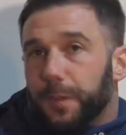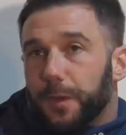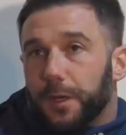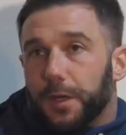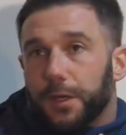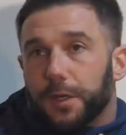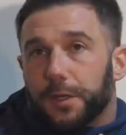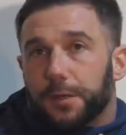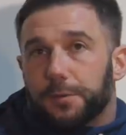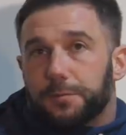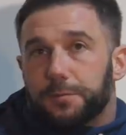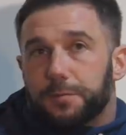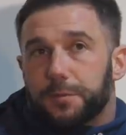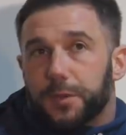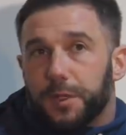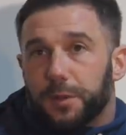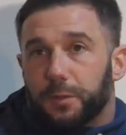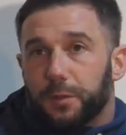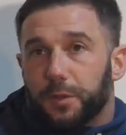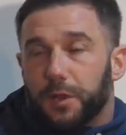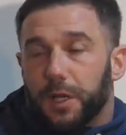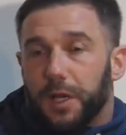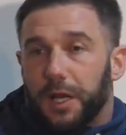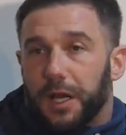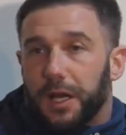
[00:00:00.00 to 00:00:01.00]
Um,
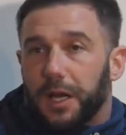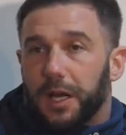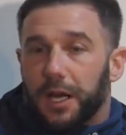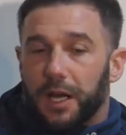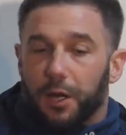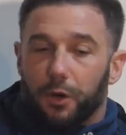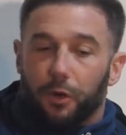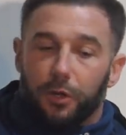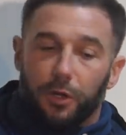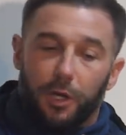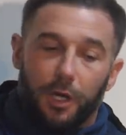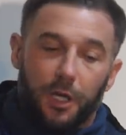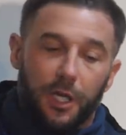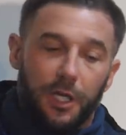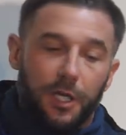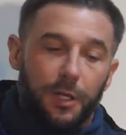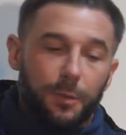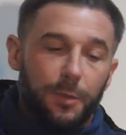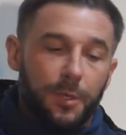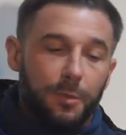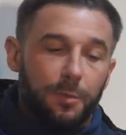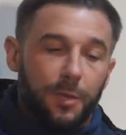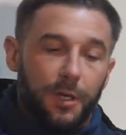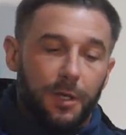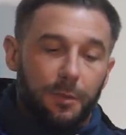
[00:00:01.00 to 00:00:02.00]
and I got lucky a
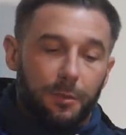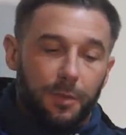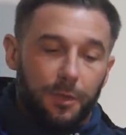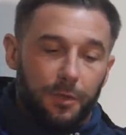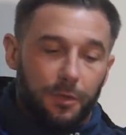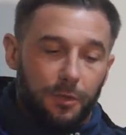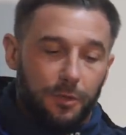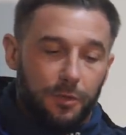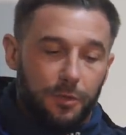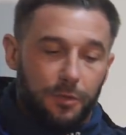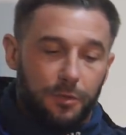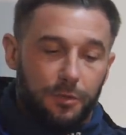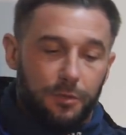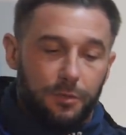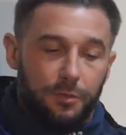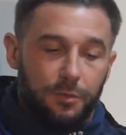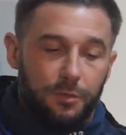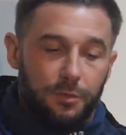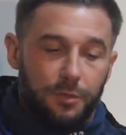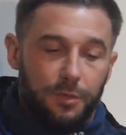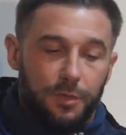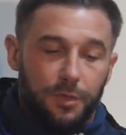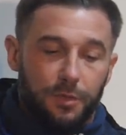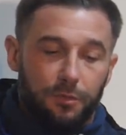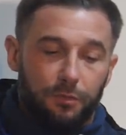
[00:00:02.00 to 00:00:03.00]
wee bit because
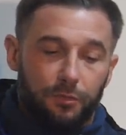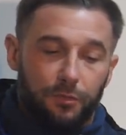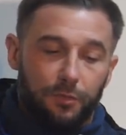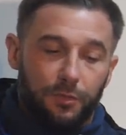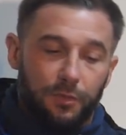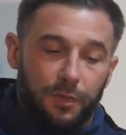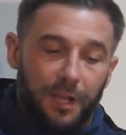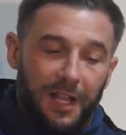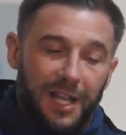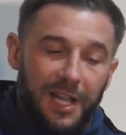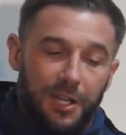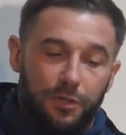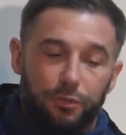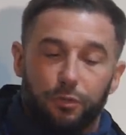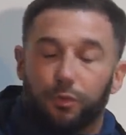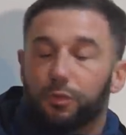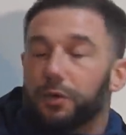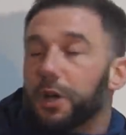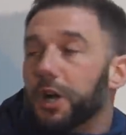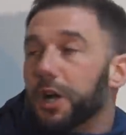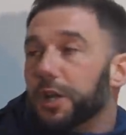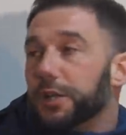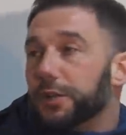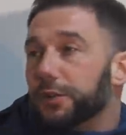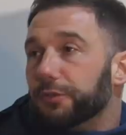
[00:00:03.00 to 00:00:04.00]
the last role
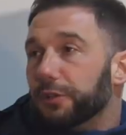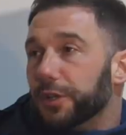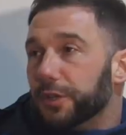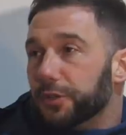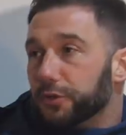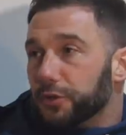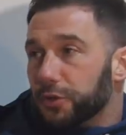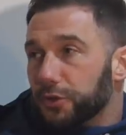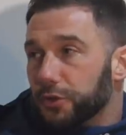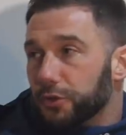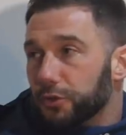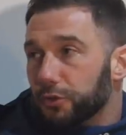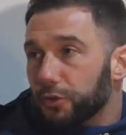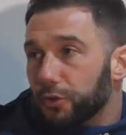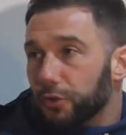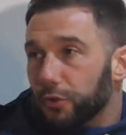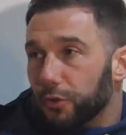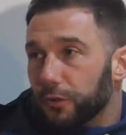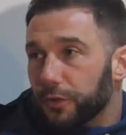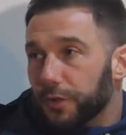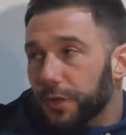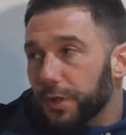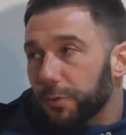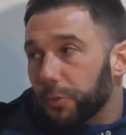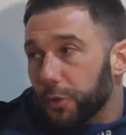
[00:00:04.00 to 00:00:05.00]
that I had at Rangers through
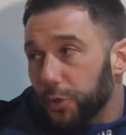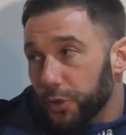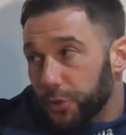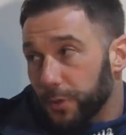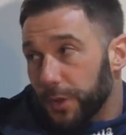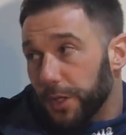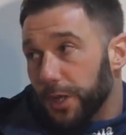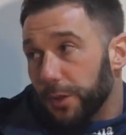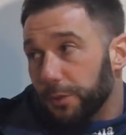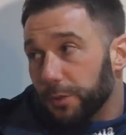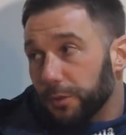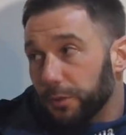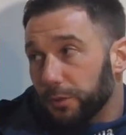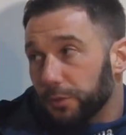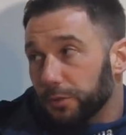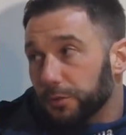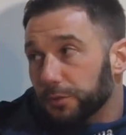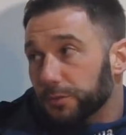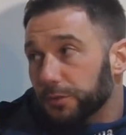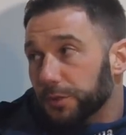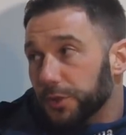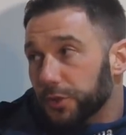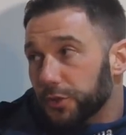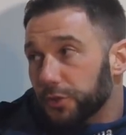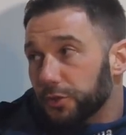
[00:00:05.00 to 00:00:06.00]
COVID, the boys went out
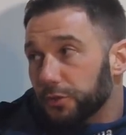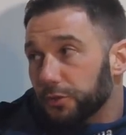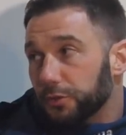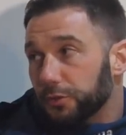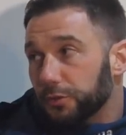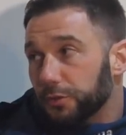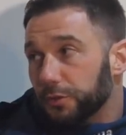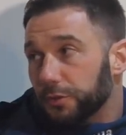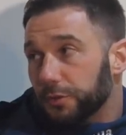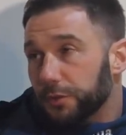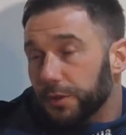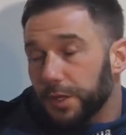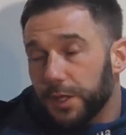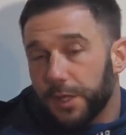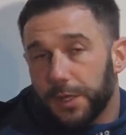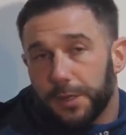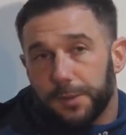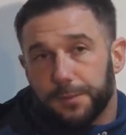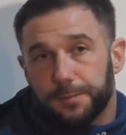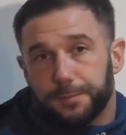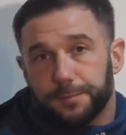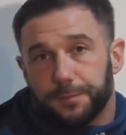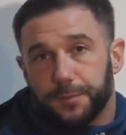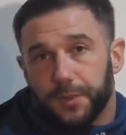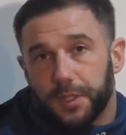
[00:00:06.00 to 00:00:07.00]
alone, as you know.
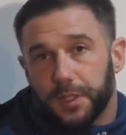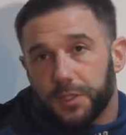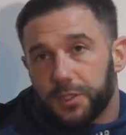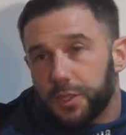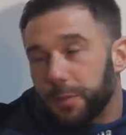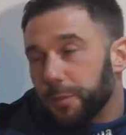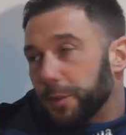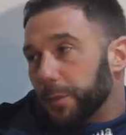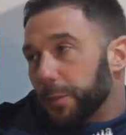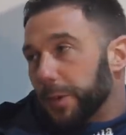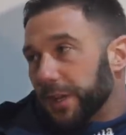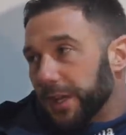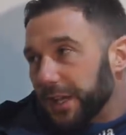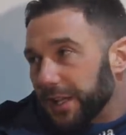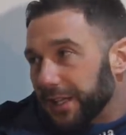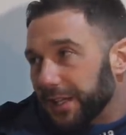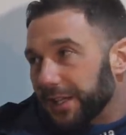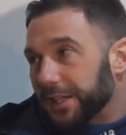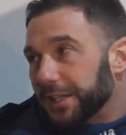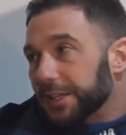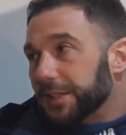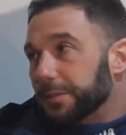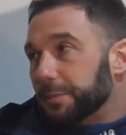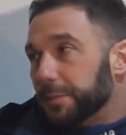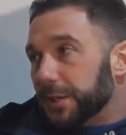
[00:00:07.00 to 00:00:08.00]
Um, like some of them went to
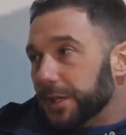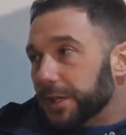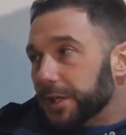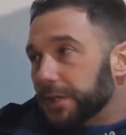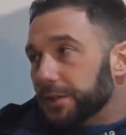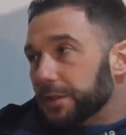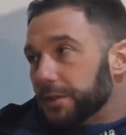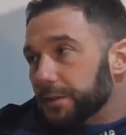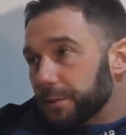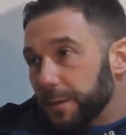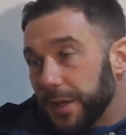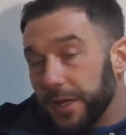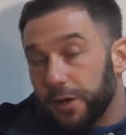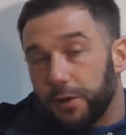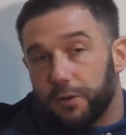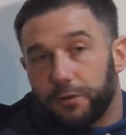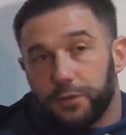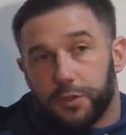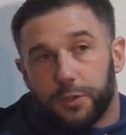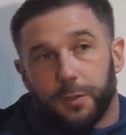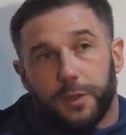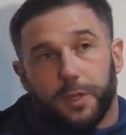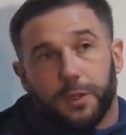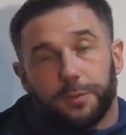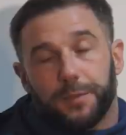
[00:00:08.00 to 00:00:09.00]
Clyde because Ben
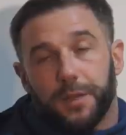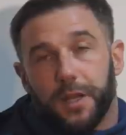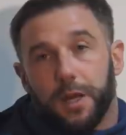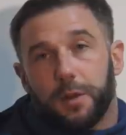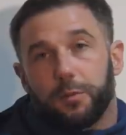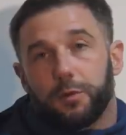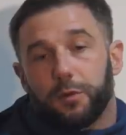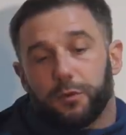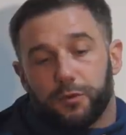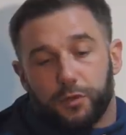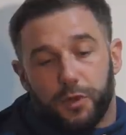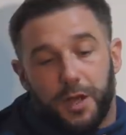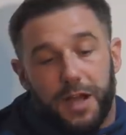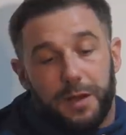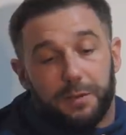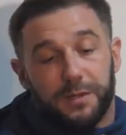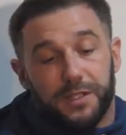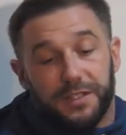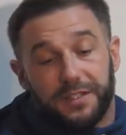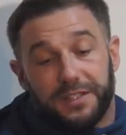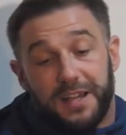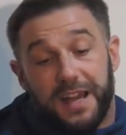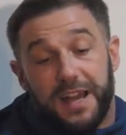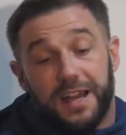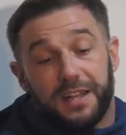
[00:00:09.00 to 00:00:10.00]
obviously went up to Arbroath, so I
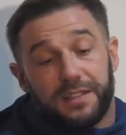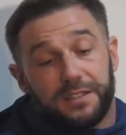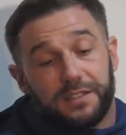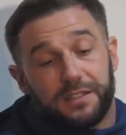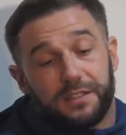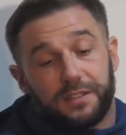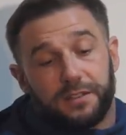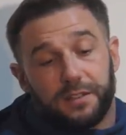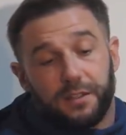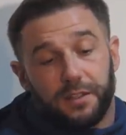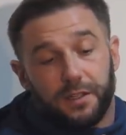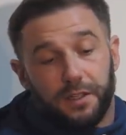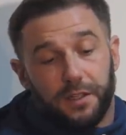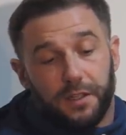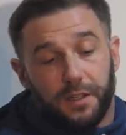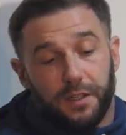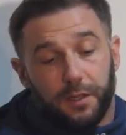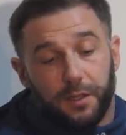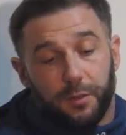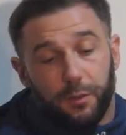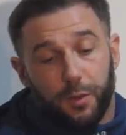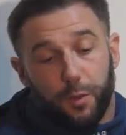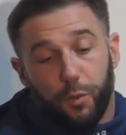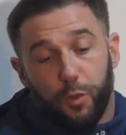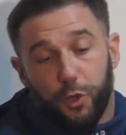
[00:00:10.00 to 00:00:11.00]
was tasked
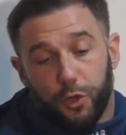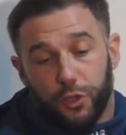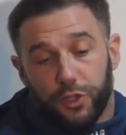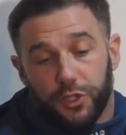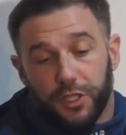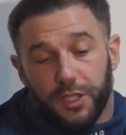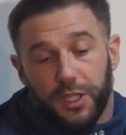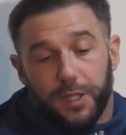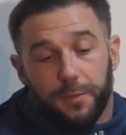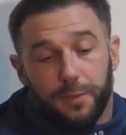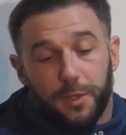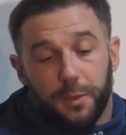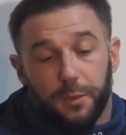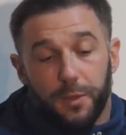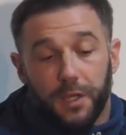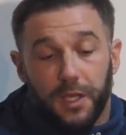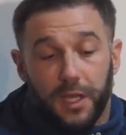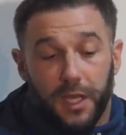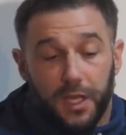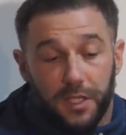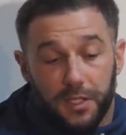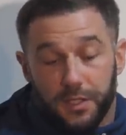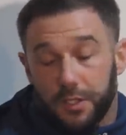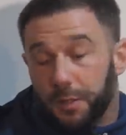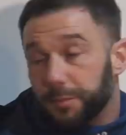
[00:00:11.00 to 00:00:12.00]
with watching a game at the
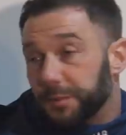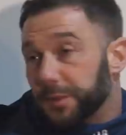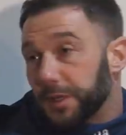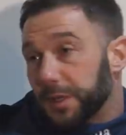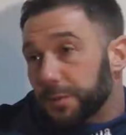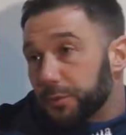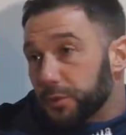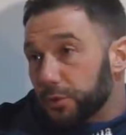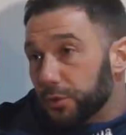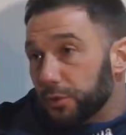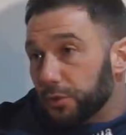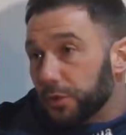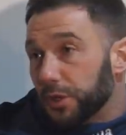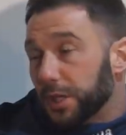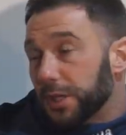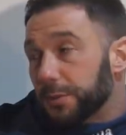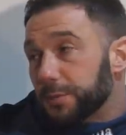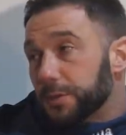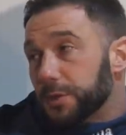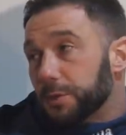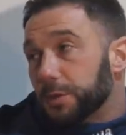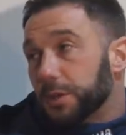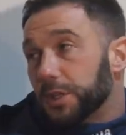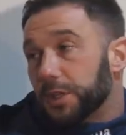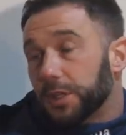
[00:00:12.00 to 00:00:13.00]
weekend, sometimes two
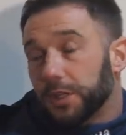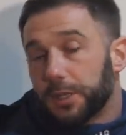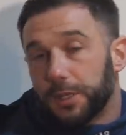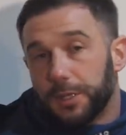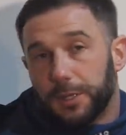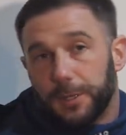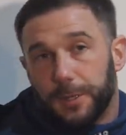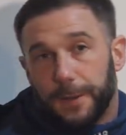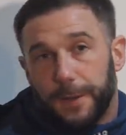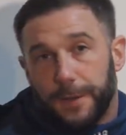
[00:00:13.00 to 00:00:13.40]
games a week.